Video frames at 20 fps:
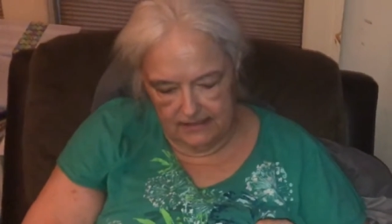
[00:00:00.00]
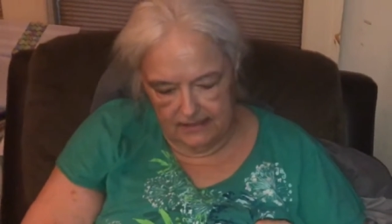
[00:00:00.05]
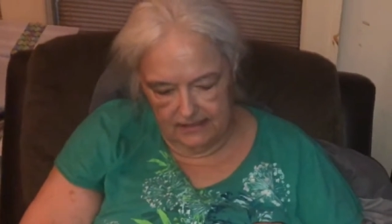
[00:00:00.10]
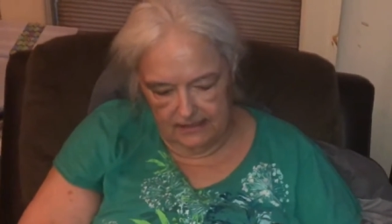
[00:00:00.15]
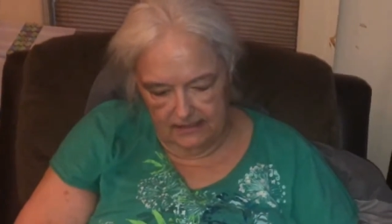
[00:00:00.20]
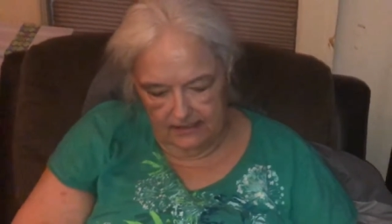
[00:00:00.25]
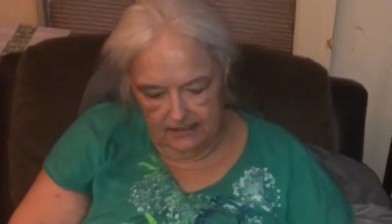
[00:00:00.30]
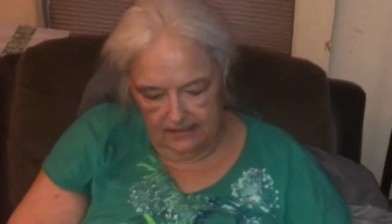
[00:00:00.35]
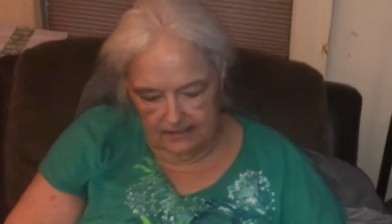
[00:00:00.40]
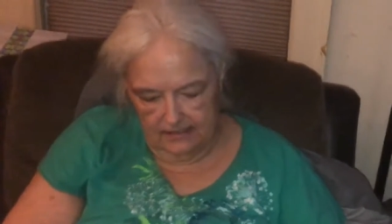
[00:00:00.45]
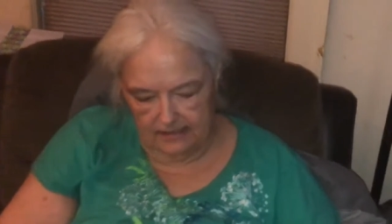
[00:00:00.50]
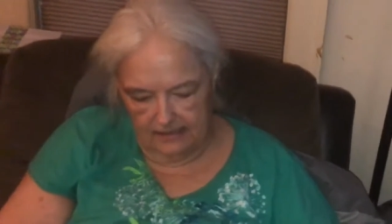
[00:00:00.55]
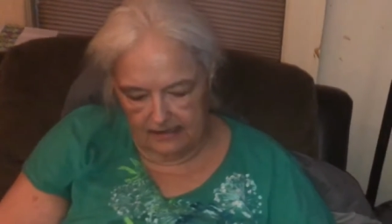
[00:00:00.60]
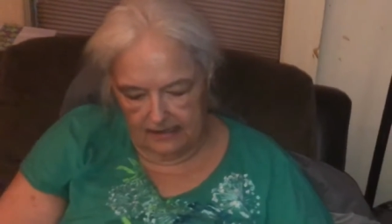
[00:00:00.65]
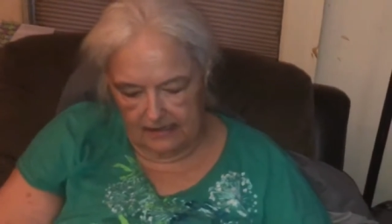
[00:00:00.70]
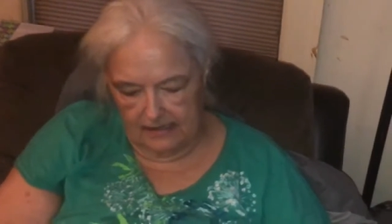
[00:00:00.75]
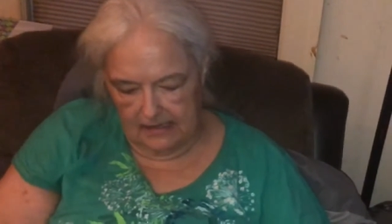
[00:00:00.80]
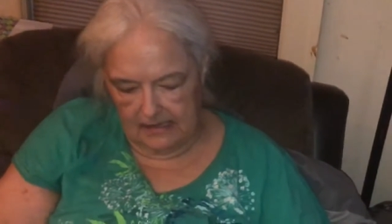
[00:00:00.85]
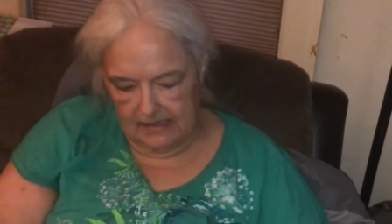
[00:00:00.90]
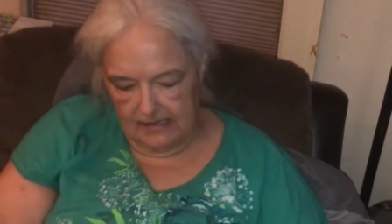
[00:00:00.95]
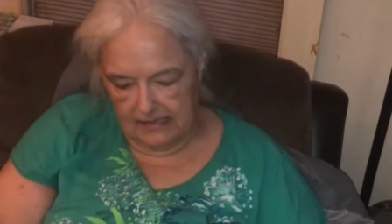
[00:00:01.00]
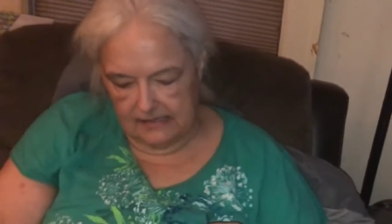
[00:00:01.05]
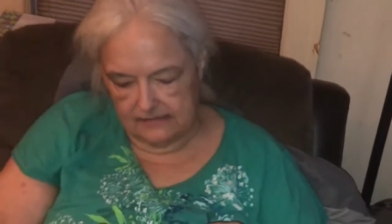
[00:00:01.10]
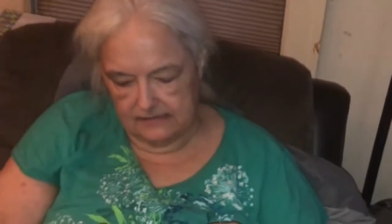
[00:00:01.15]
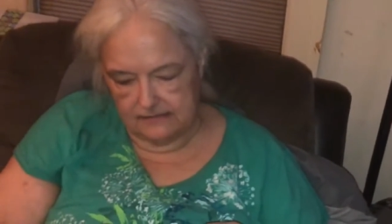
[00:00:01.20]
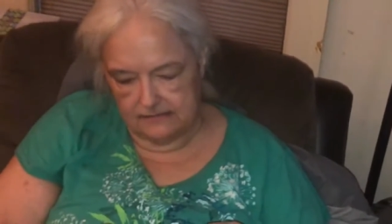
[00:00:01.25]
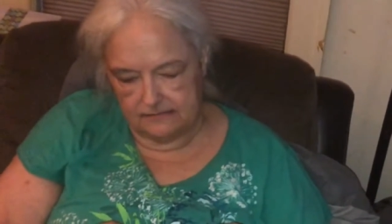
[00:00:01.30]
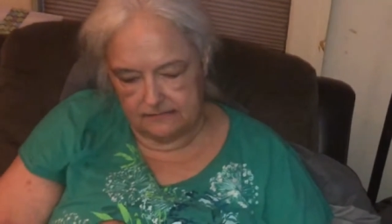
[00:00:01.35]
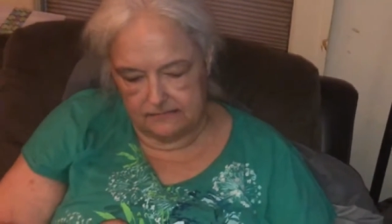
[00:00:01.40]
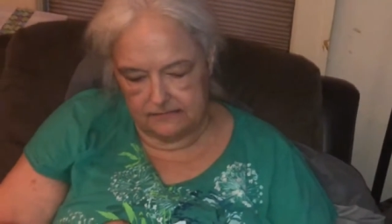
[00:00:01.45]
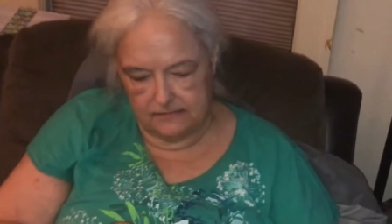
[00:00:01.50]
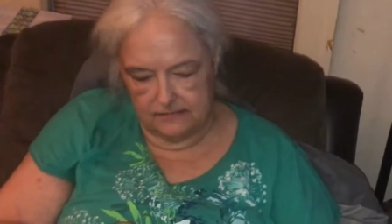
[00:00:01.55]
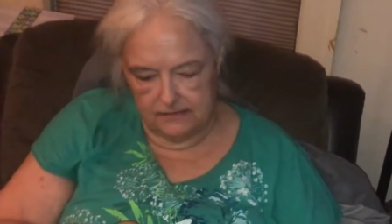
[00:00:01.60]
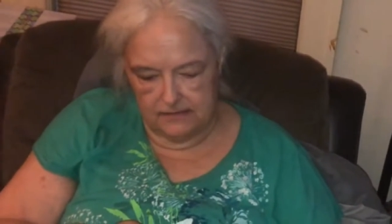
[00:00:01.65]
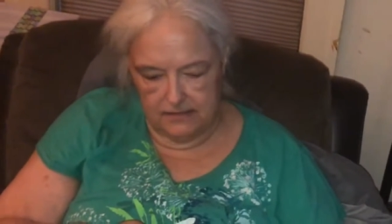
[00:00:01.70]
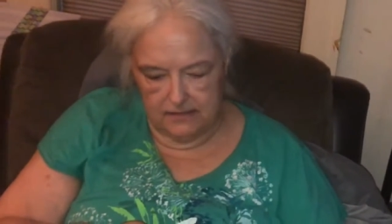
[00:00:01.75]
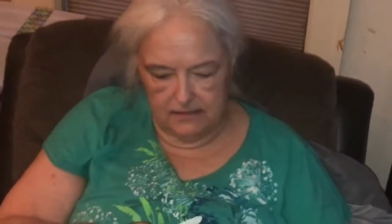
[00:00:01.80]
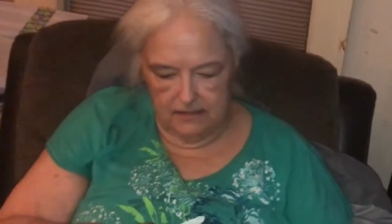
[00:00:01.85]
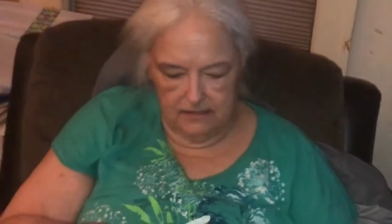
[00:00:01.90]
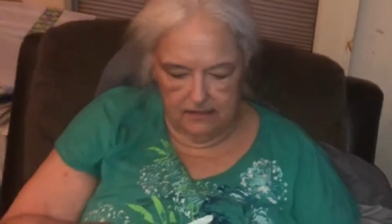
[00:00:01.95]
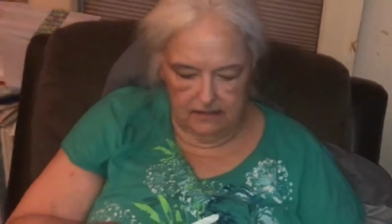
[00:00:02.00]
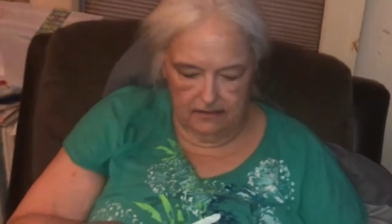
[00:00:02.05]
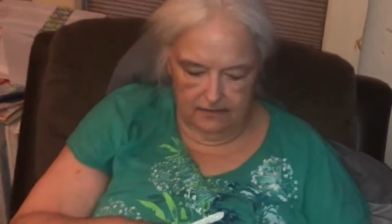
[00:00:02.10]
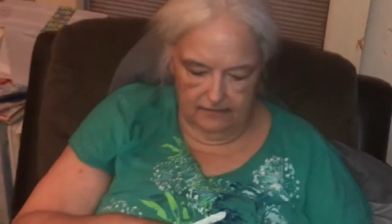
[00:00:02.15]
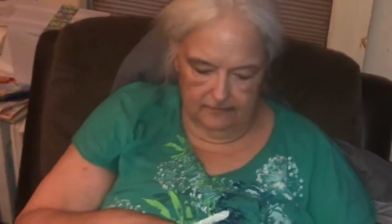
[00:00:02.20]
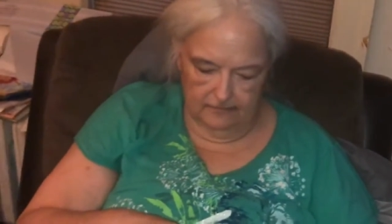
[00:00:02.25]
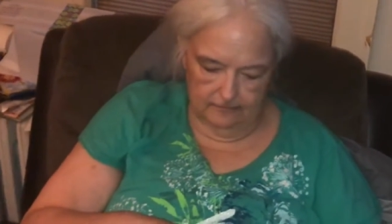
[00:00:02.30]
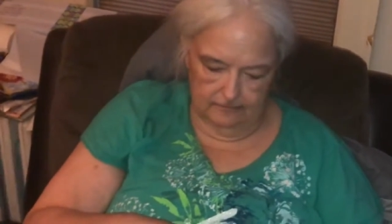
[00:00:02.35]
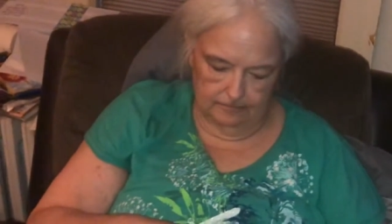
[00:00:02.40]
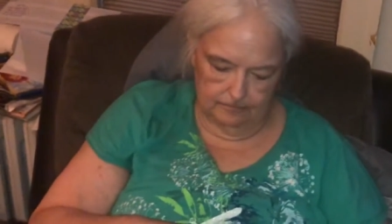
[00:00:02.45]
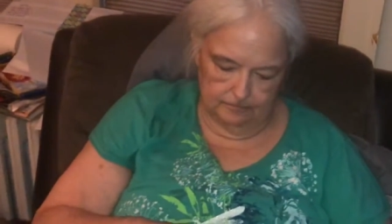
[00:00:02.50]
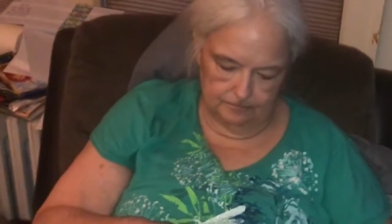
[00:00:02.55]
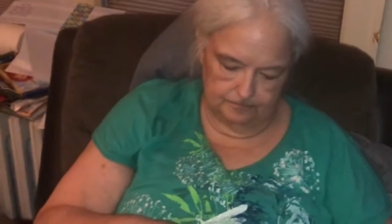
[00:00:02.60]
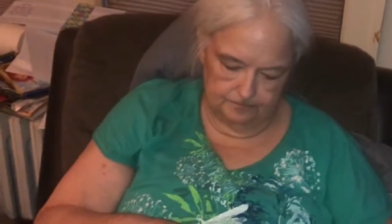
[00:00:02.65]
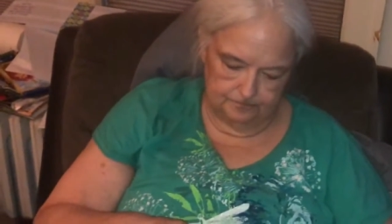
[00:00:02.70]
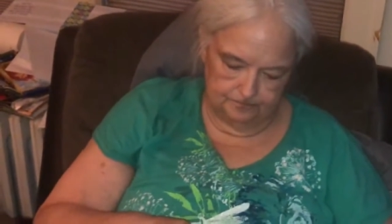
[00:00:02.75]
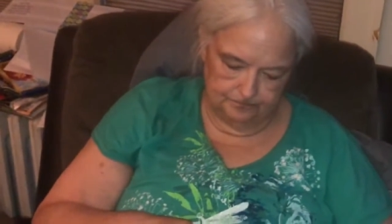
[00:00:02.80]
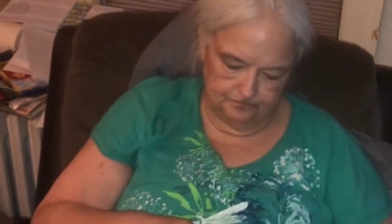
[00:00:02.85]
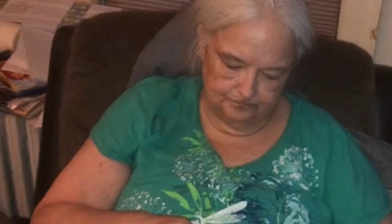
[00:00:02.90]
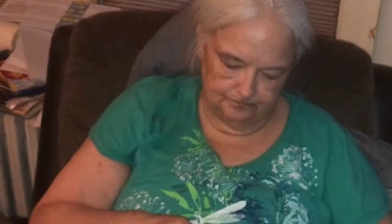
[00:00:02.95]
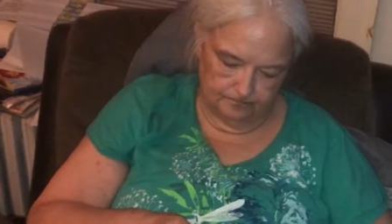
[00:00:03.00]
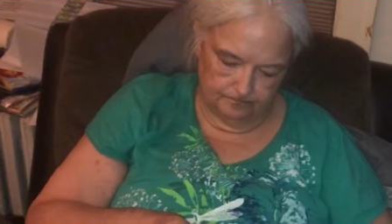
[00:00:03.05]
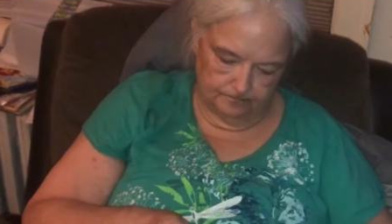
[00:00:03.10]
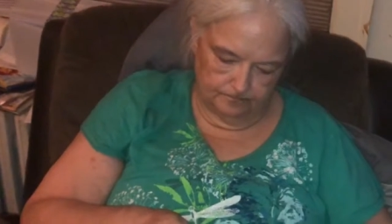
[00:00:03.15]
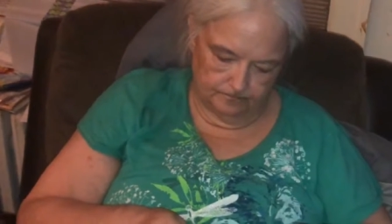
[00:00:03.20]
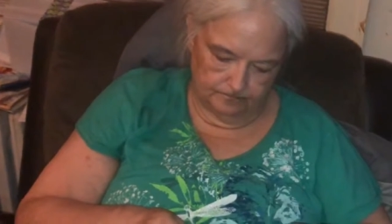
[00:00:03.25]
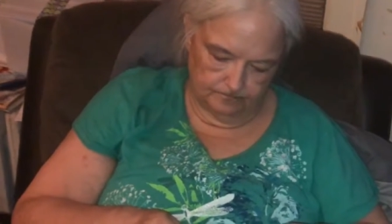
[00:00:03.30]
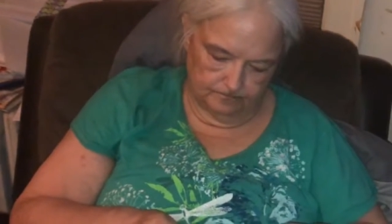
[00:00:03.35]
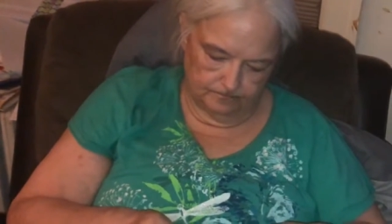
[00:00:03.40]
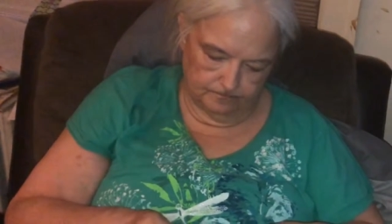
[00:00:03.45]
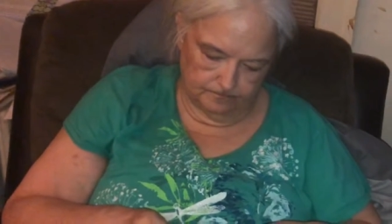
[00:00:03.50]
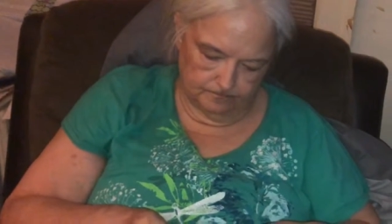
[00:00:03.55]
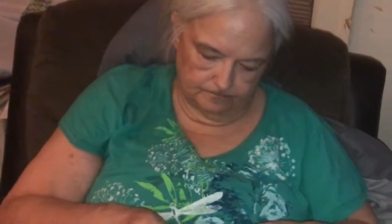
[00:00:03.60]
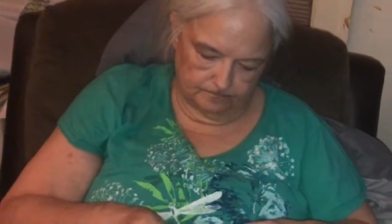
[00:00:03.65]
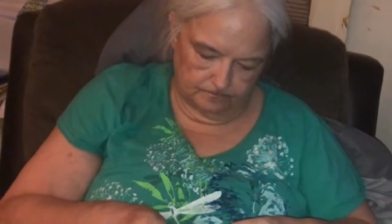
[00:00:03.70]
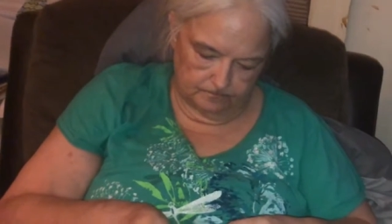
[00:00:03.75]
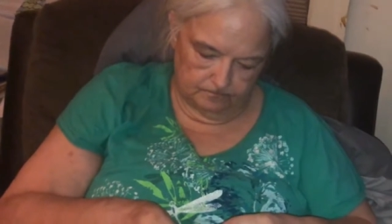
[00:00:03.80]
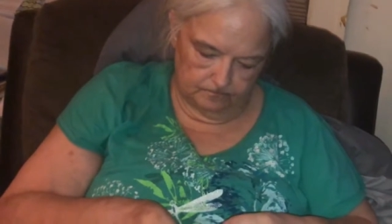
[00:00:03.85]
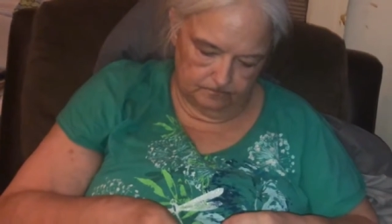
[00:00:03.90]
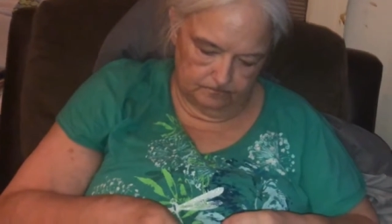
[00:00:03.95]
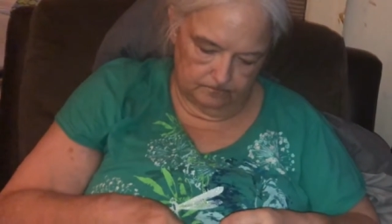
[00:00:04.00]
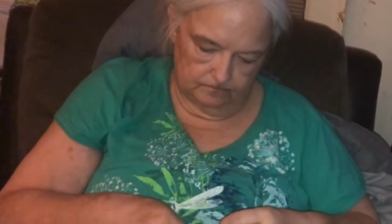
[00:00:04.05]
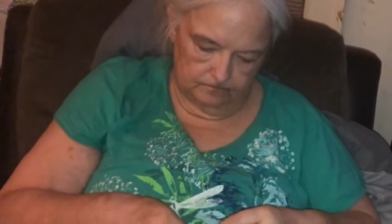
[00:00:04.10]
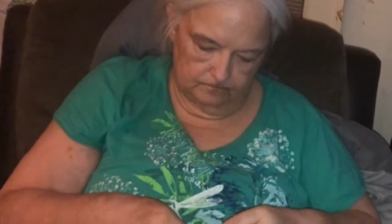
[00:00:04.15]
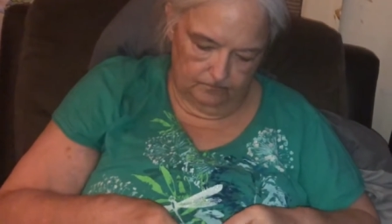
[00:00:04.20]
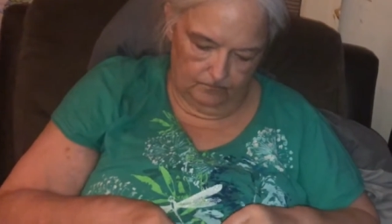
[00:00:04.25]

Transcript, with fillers: of an exact knockoff of the overpriced Jeffree Star.